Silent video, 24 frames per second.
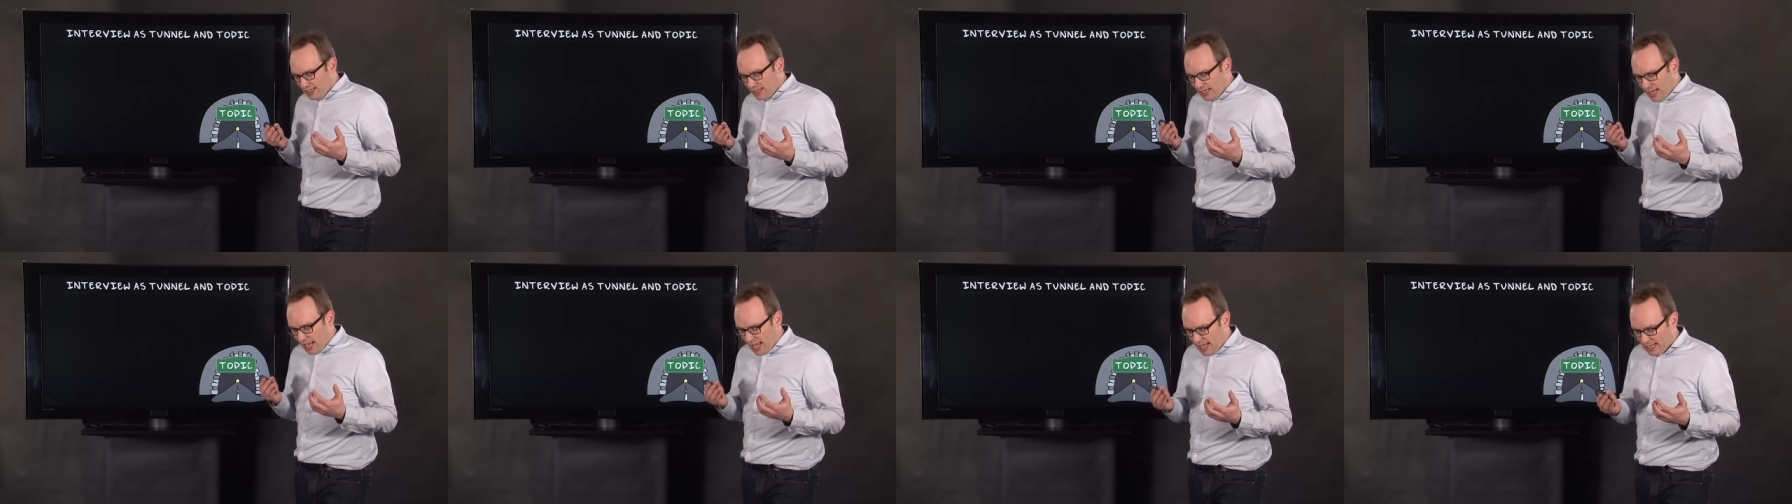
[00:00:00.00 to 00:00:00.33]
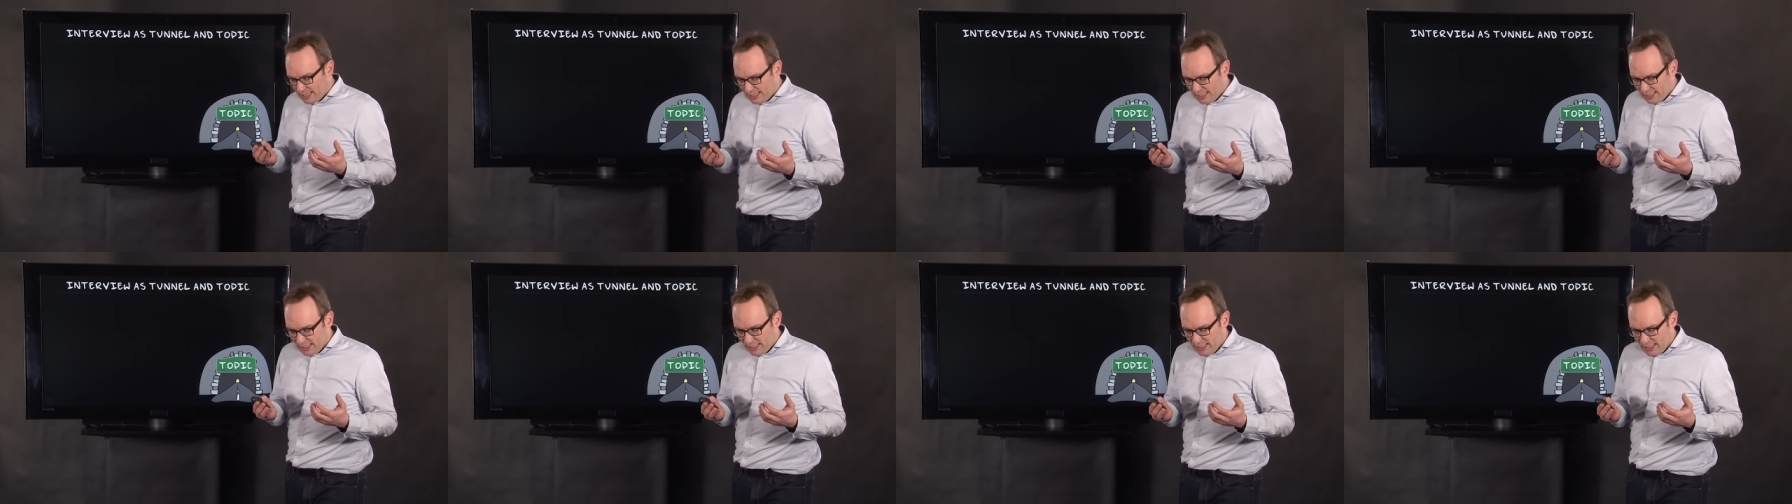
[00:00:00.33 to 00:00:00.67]

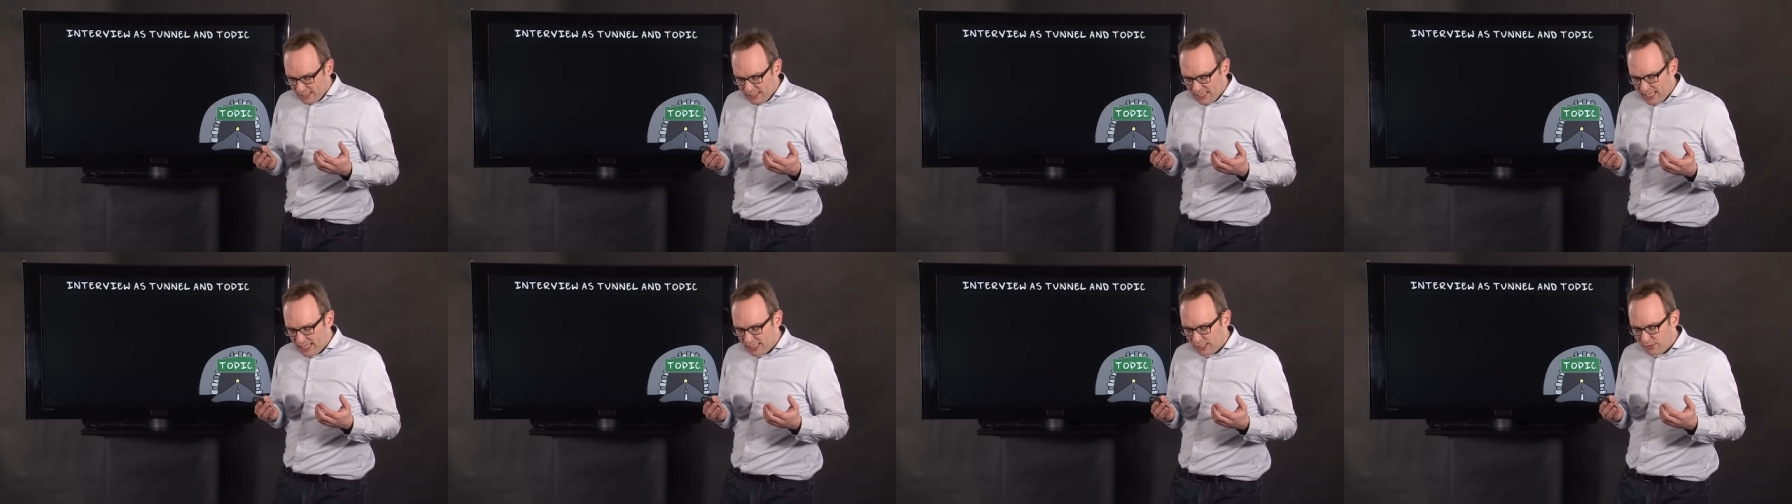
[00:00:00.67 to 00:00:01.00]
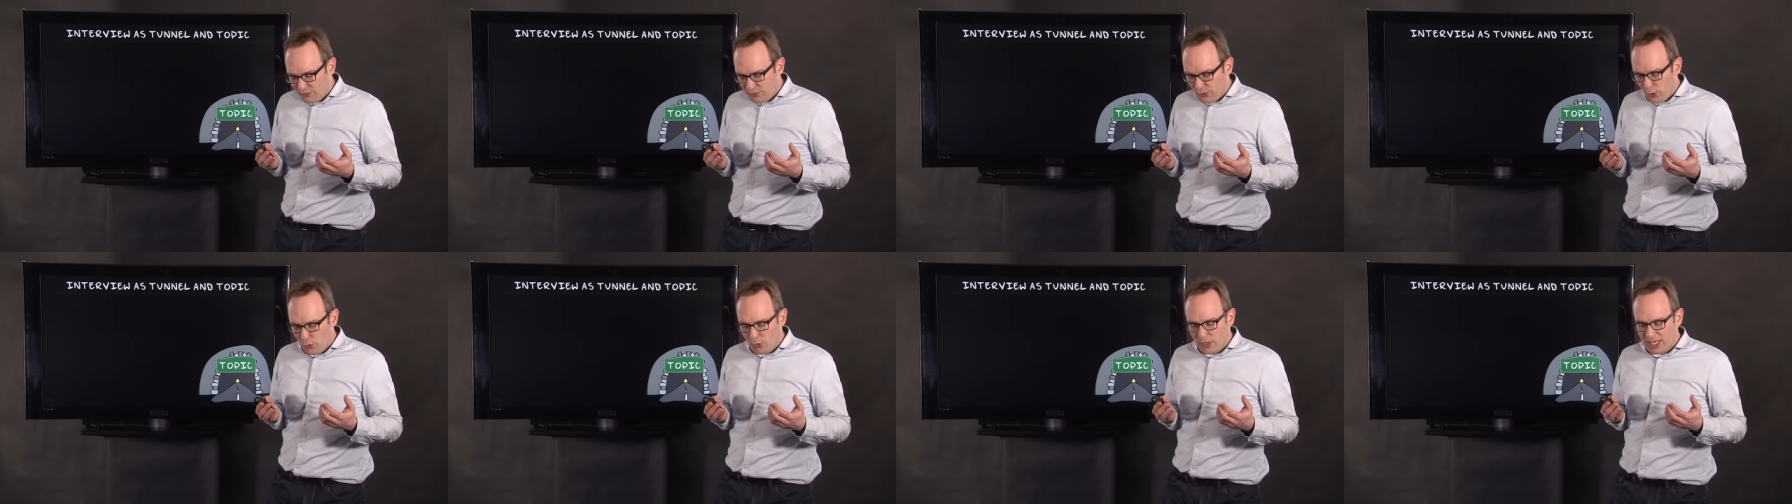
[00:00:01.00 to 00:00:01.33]
that the
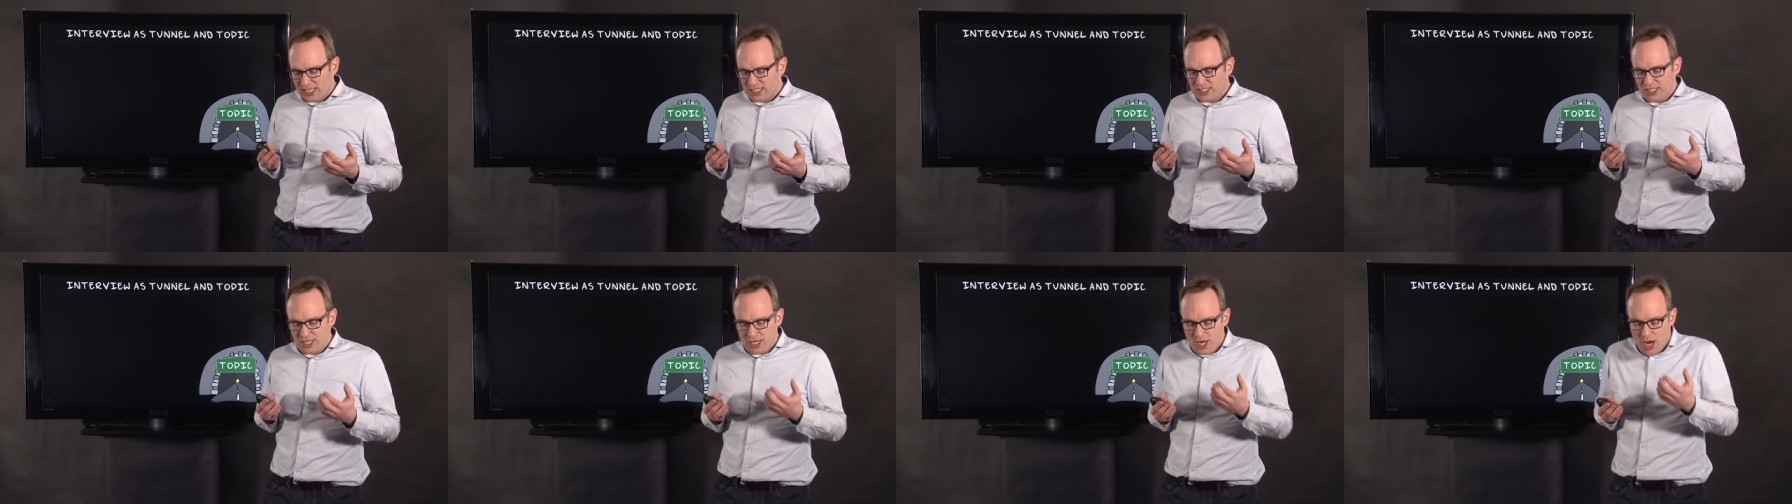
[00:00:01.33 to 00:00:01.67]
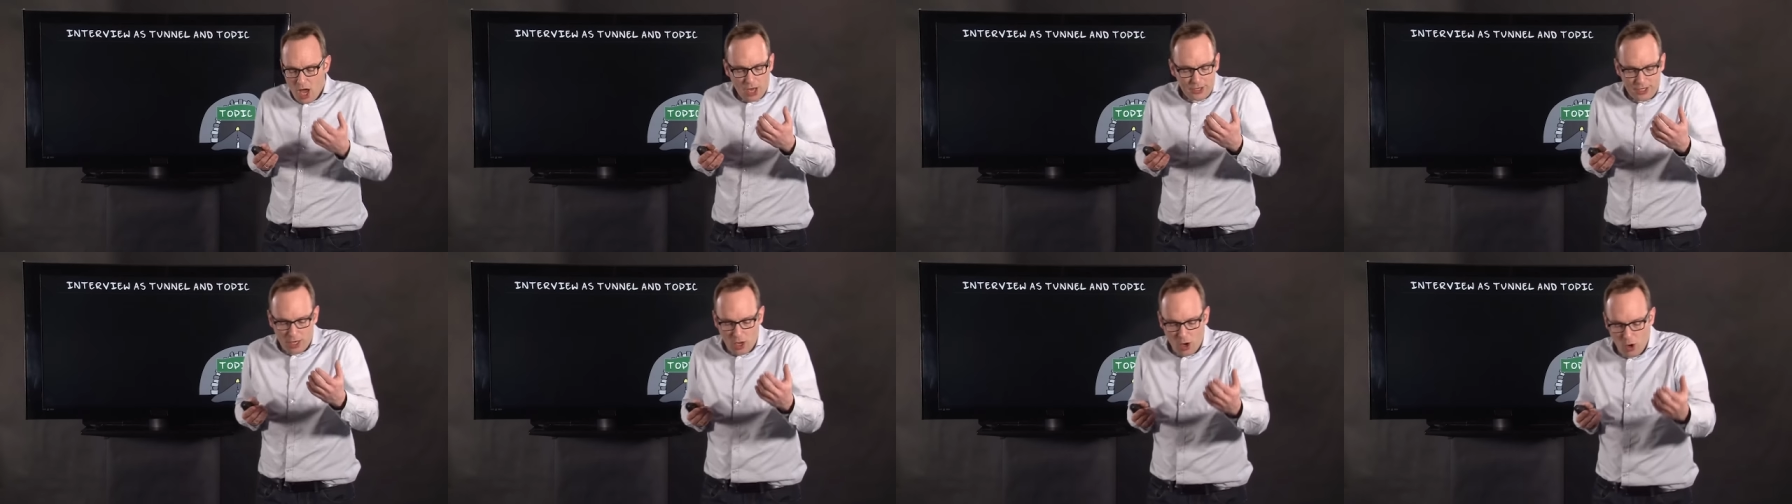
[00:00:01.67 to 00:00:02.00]
interview is
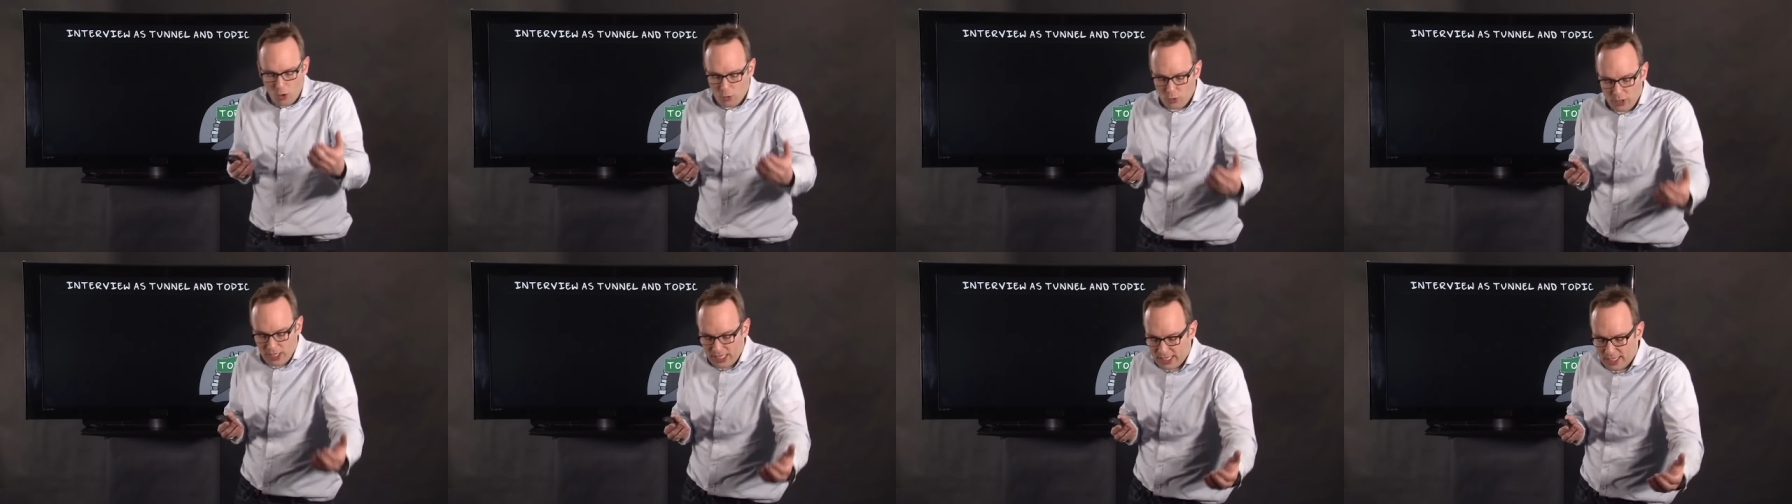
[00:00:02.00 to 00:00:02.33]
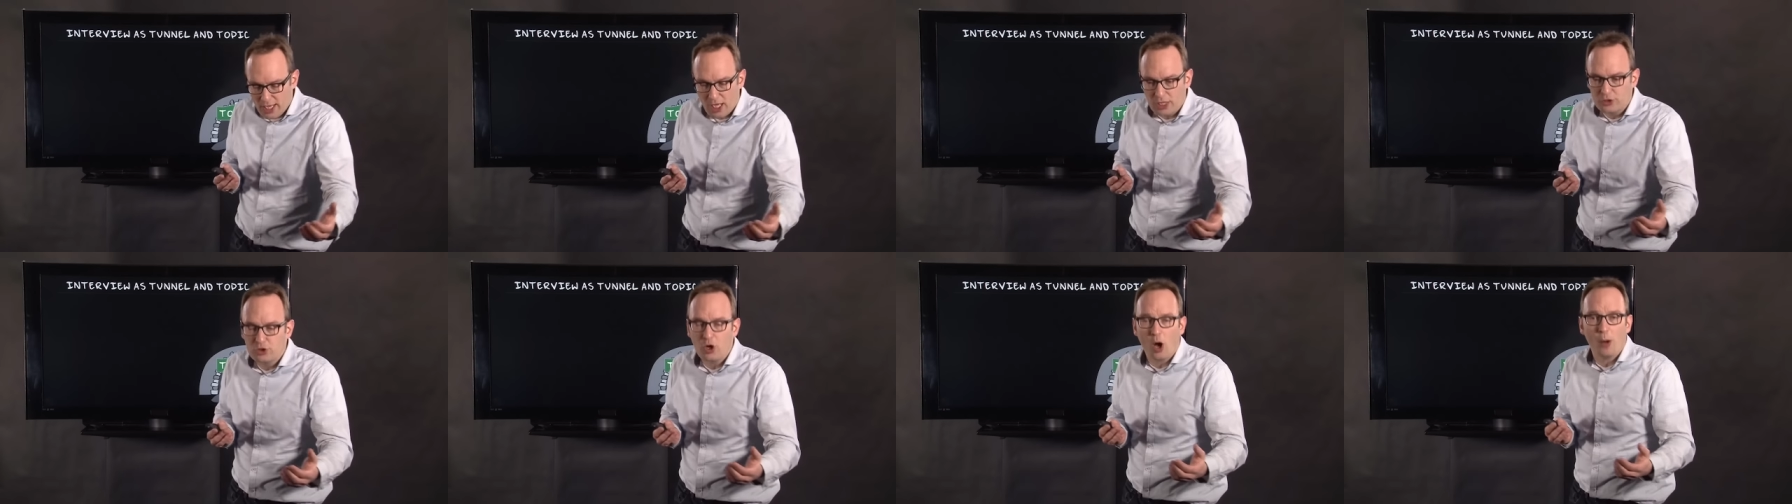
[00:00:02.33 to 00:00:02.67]
not
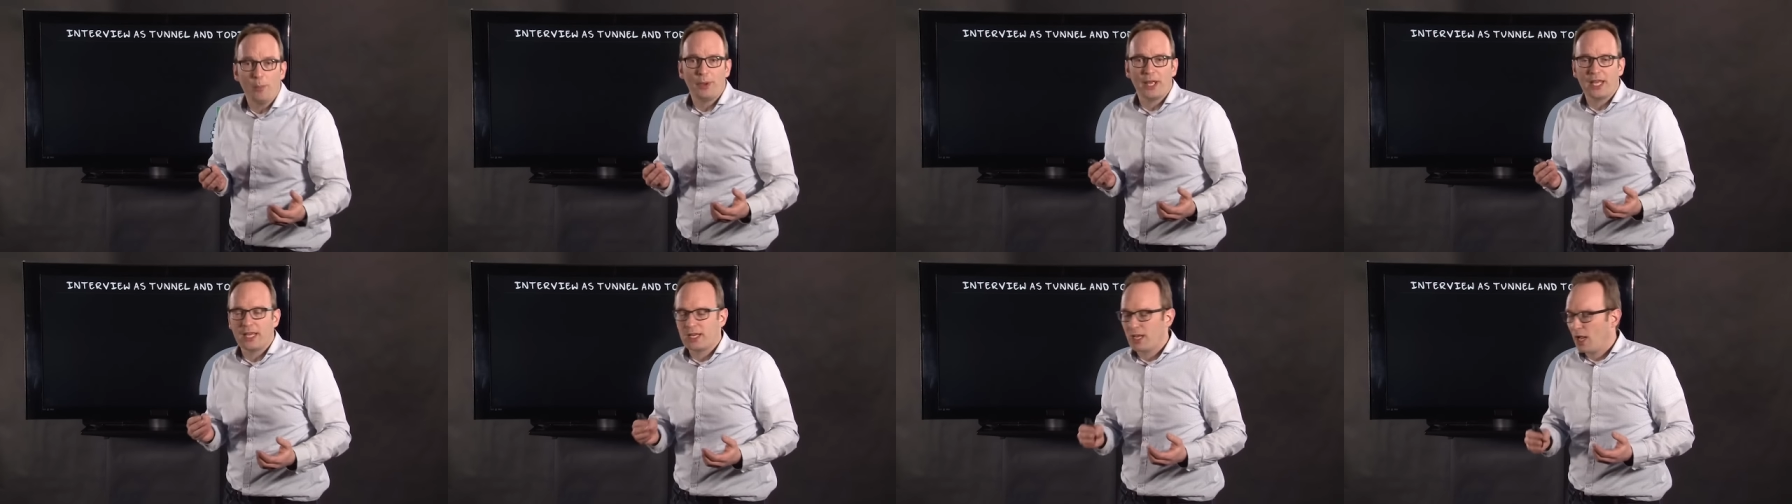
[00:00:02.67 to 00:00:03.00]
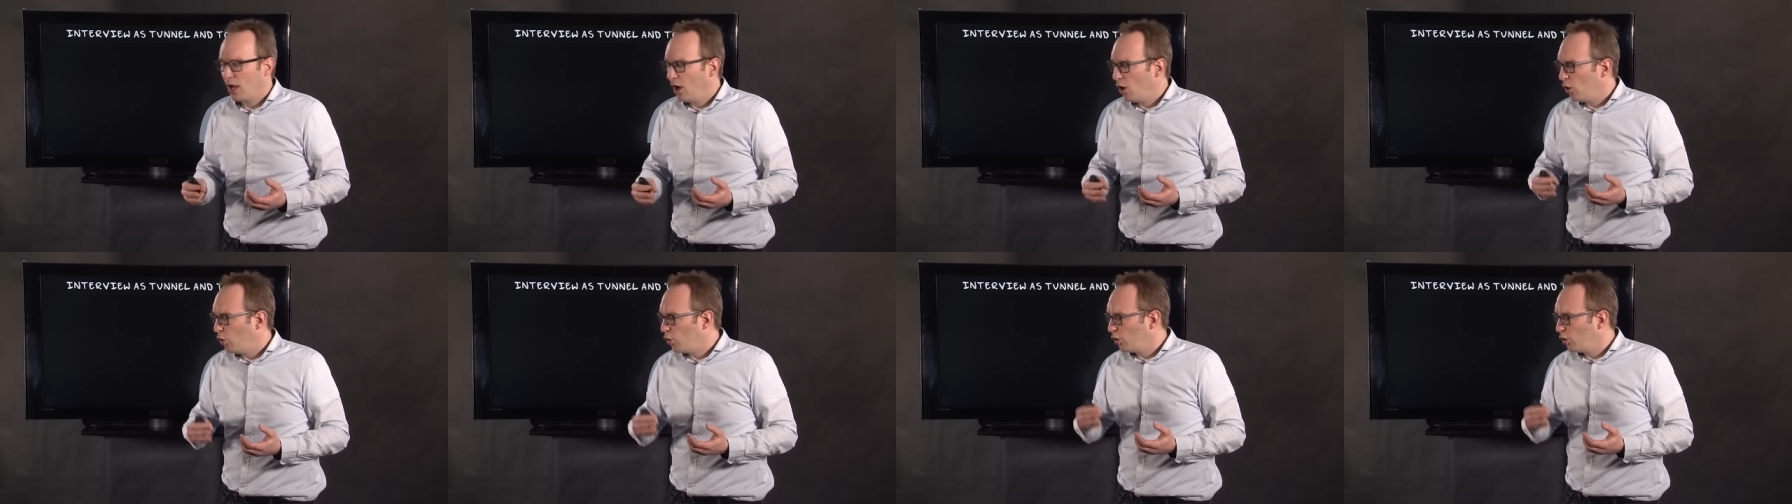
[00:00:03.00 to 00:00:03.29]
only a topic